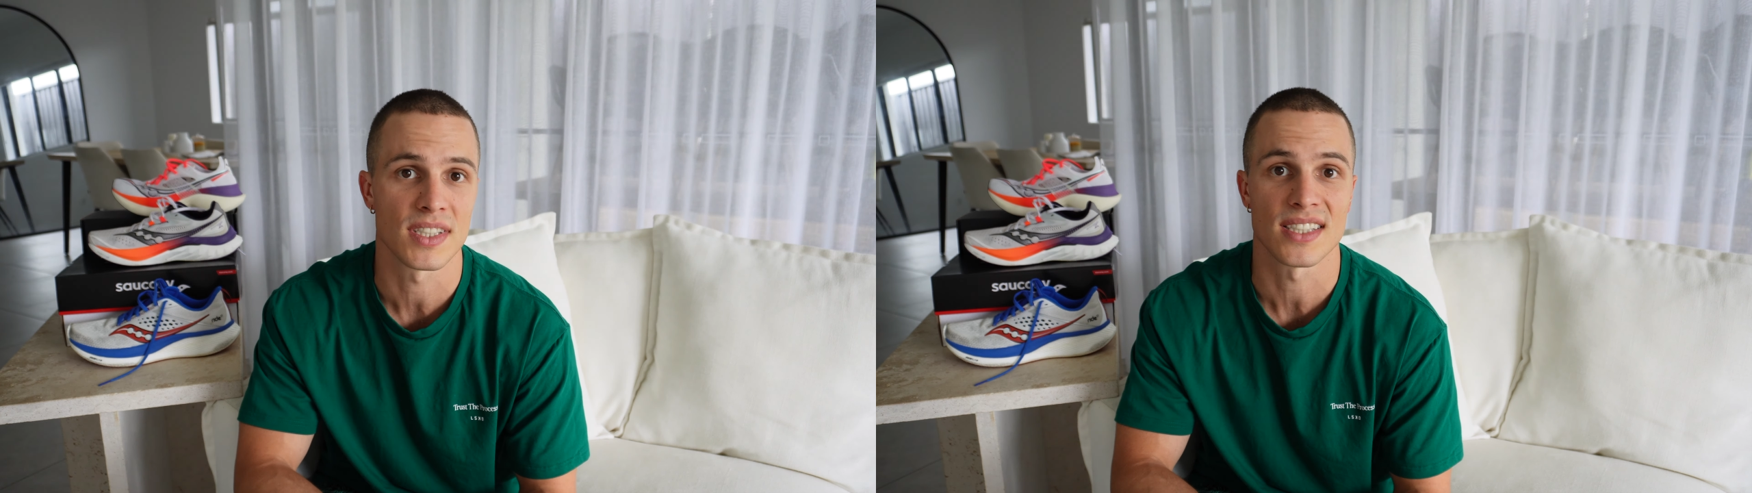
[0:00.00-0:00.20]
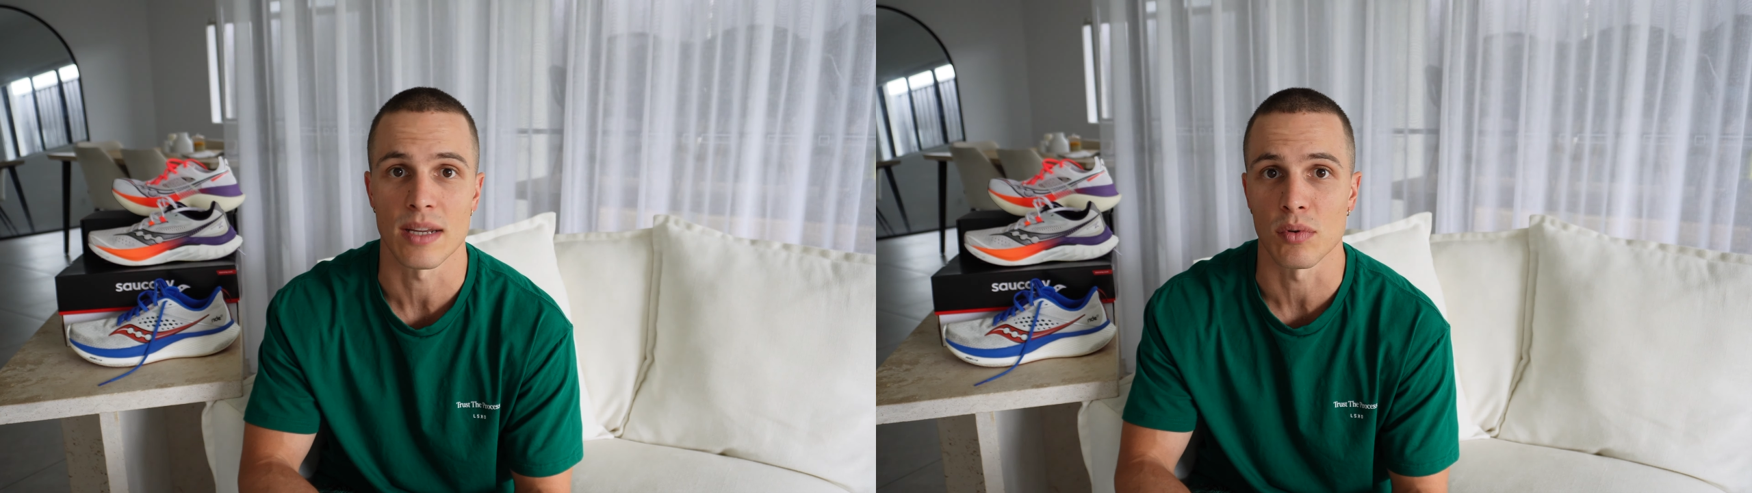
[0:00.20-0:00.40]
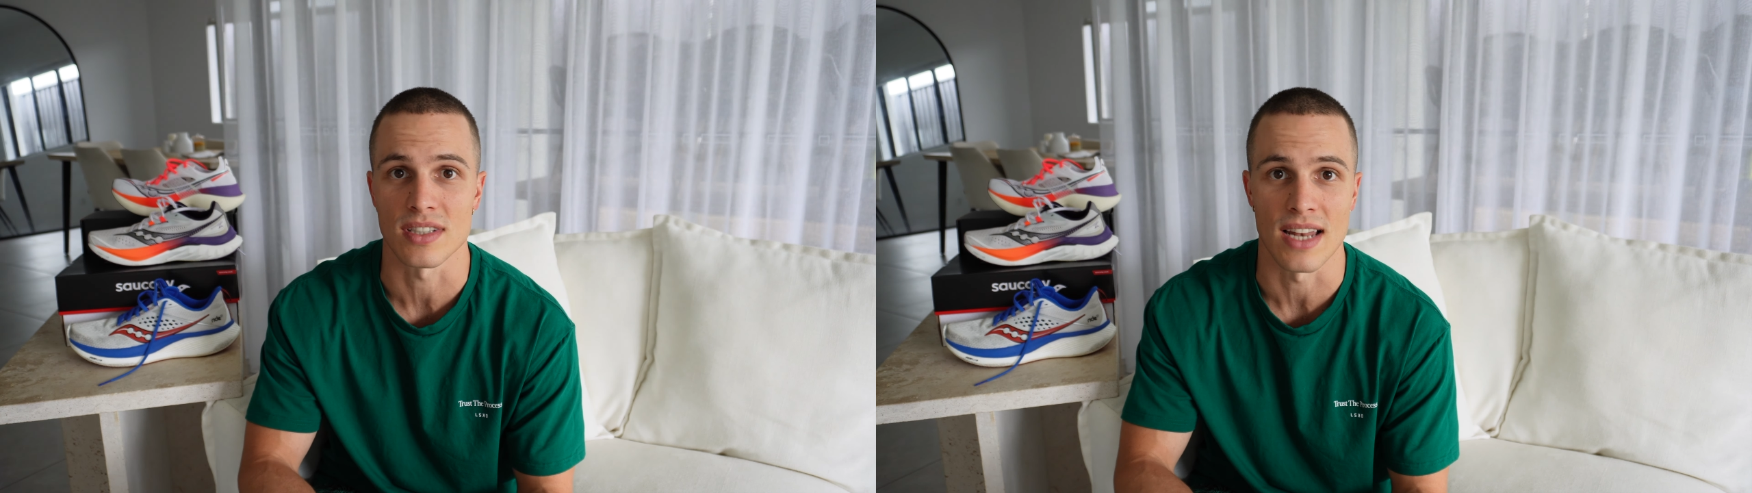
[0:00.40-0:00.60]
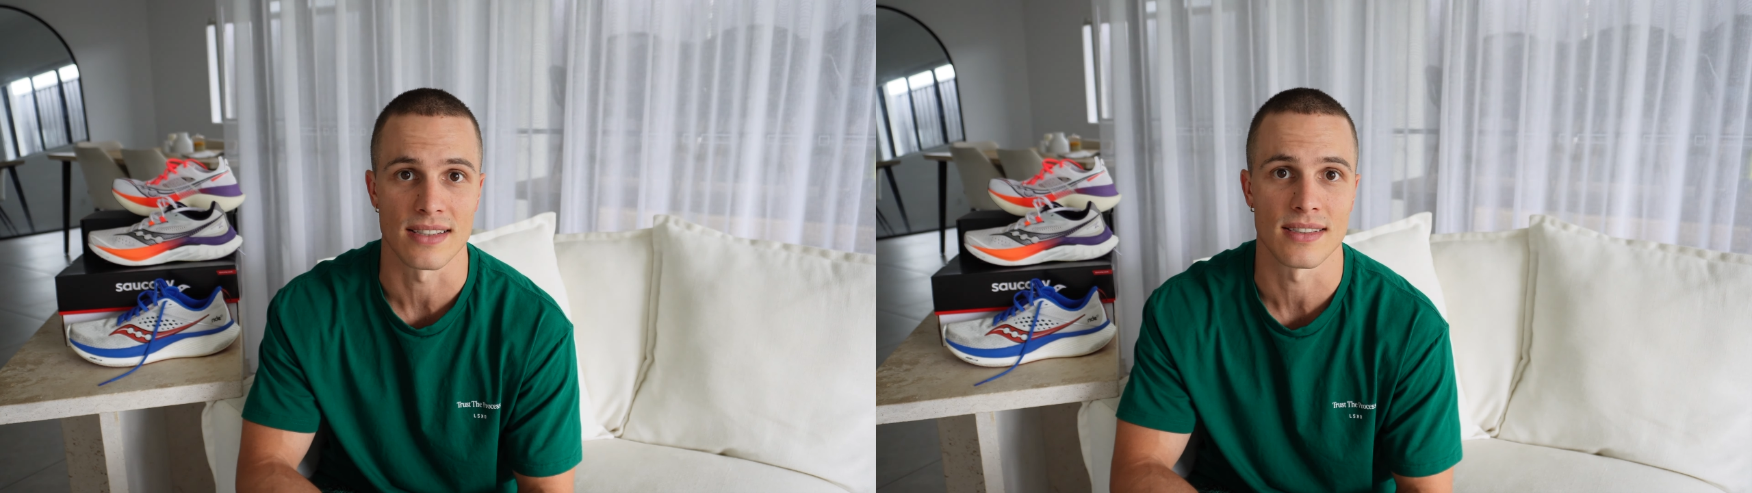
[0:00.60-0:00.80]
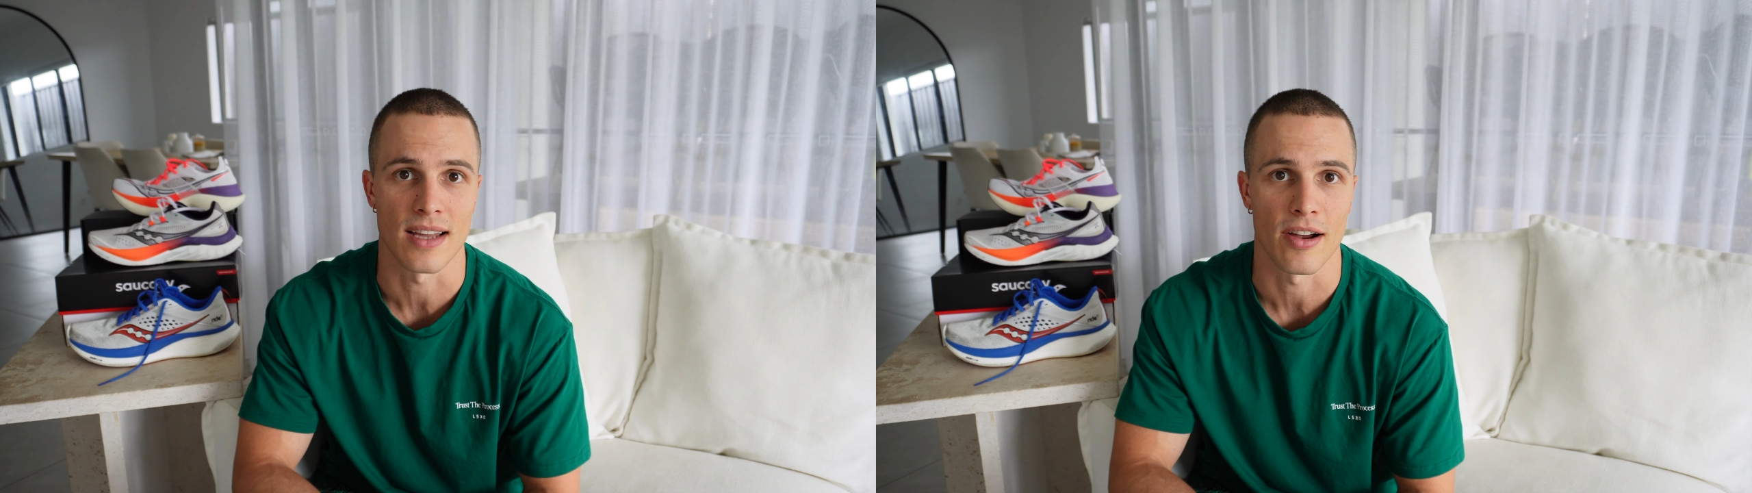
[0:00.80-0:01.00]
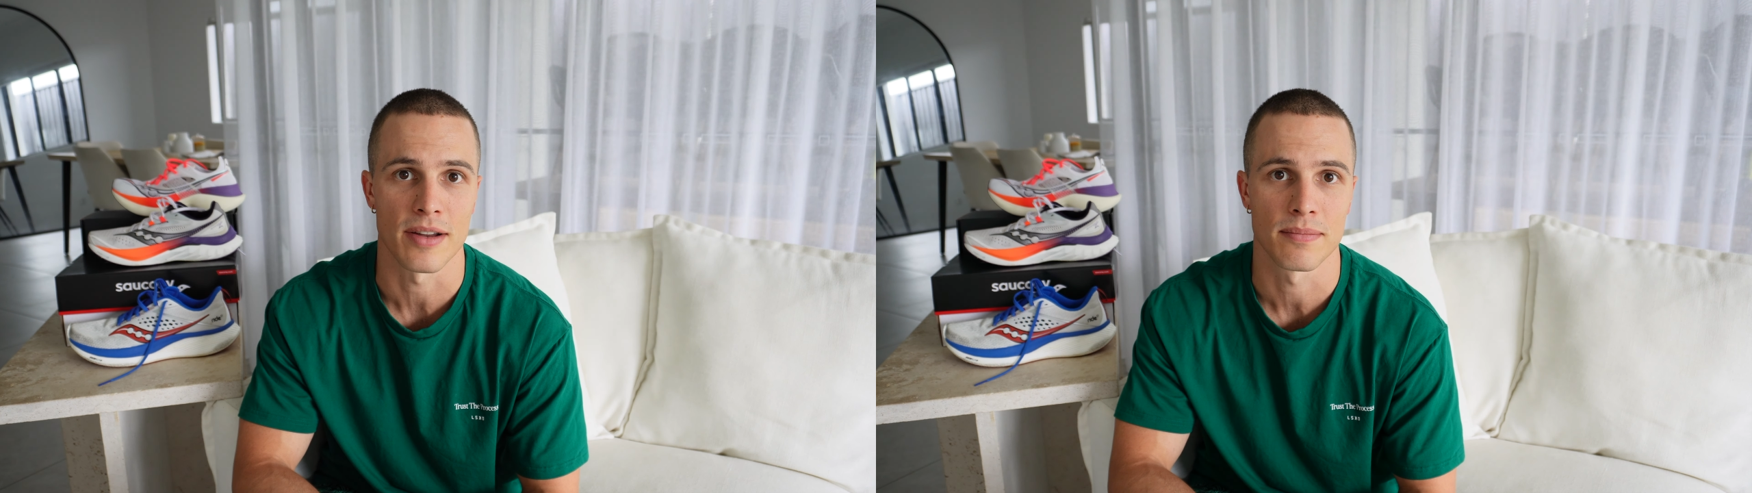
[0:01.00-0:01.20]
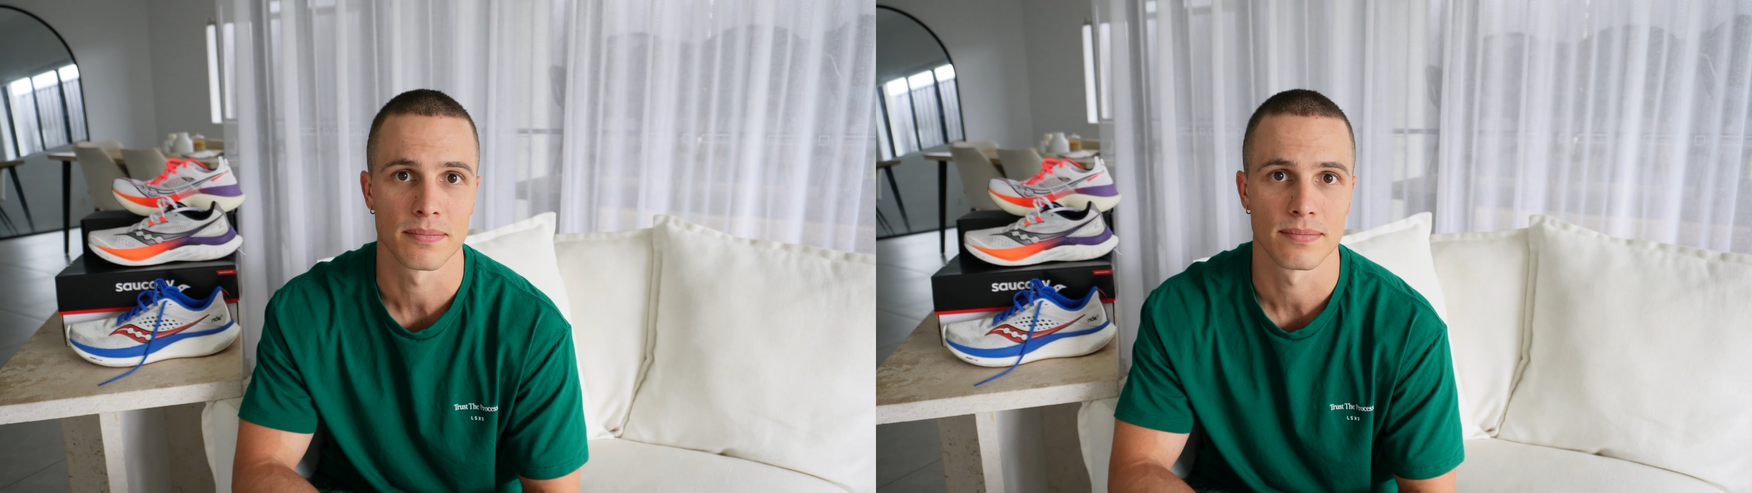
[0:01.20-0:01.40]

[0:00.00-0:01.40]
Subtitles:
to see what's necessary.